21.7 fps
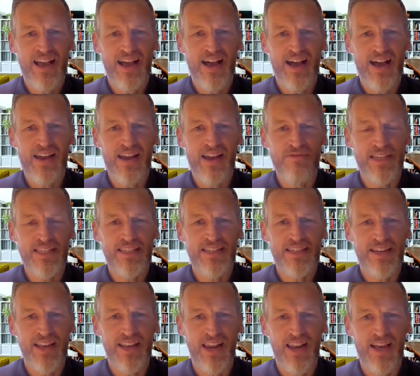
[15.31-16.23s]
high
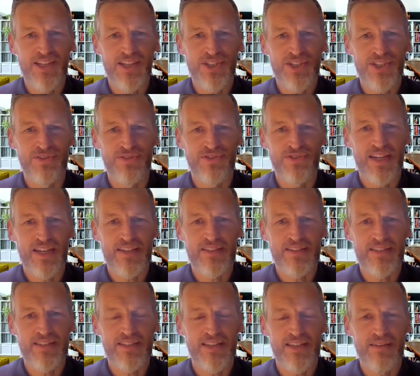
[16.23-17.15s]
risk and large
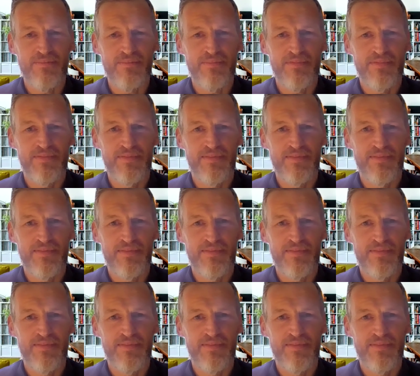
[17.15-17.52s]
contractors team.